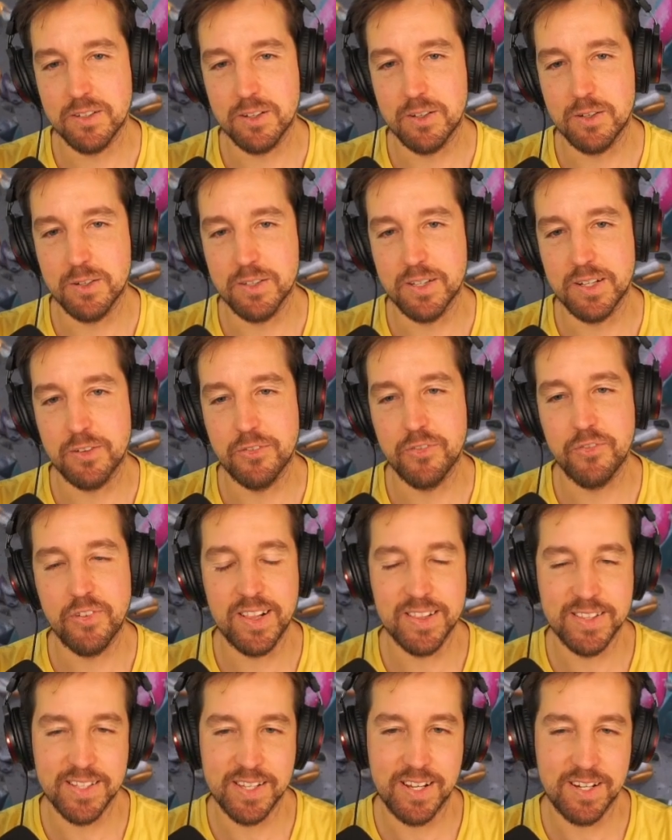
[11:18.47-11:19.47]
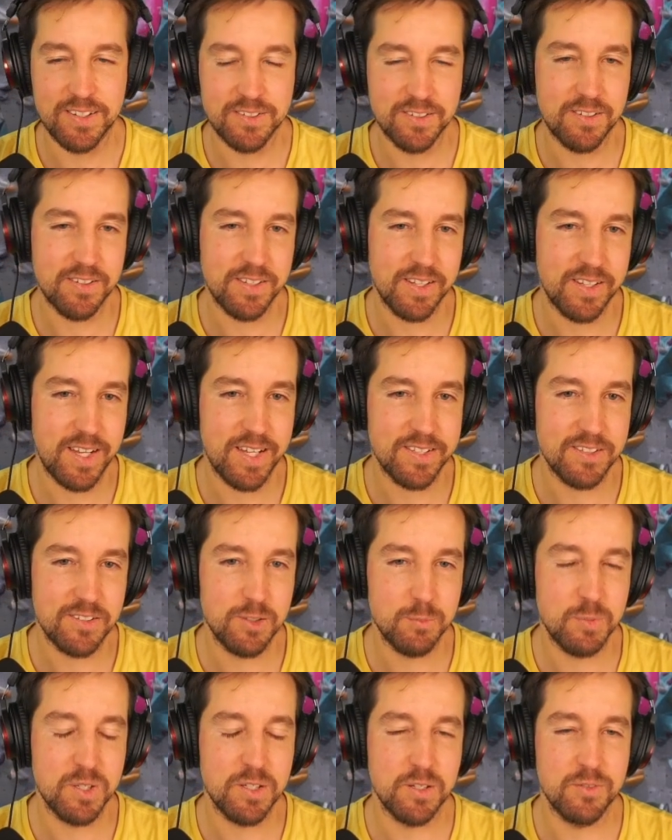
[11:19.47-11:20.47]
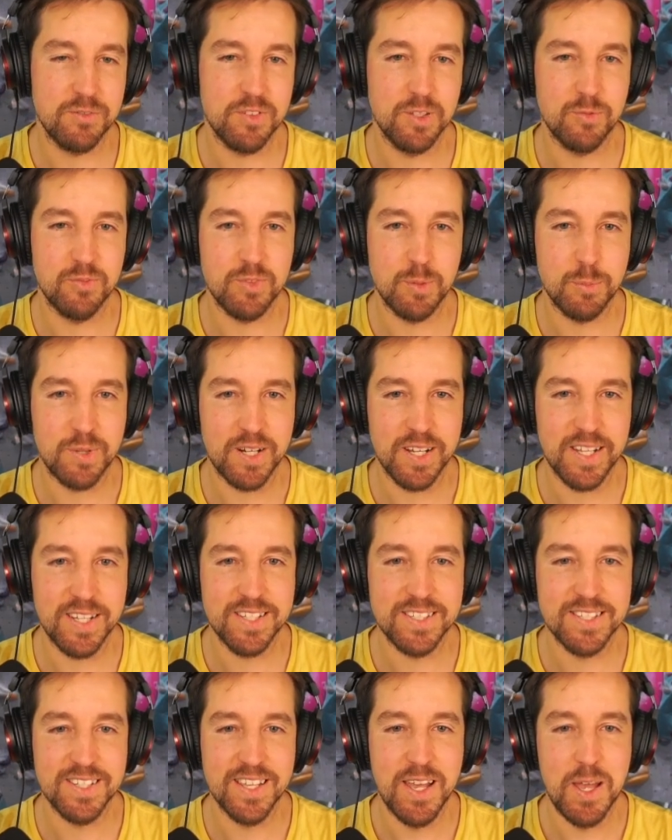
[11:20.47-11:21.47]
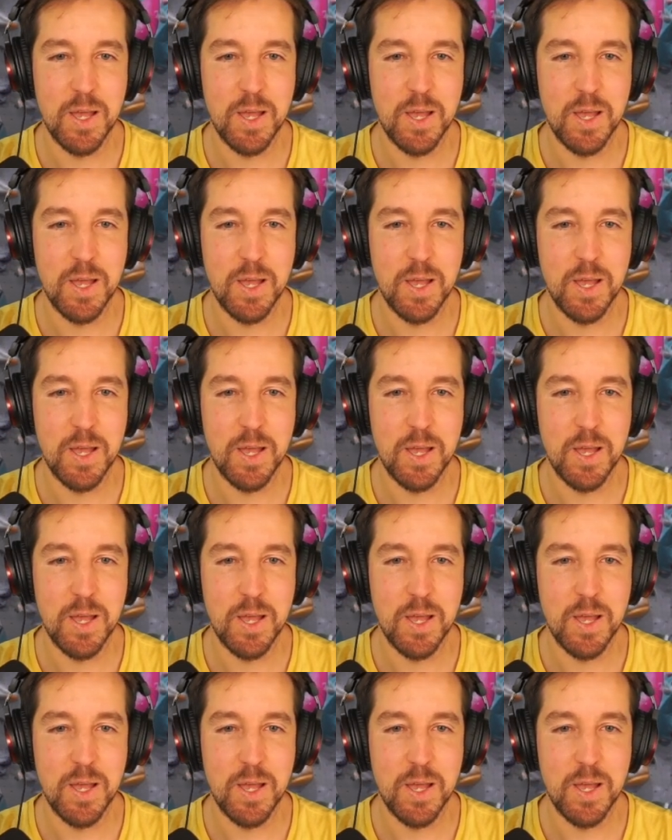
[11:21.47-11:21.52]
or they felt harder than others because of the breaks.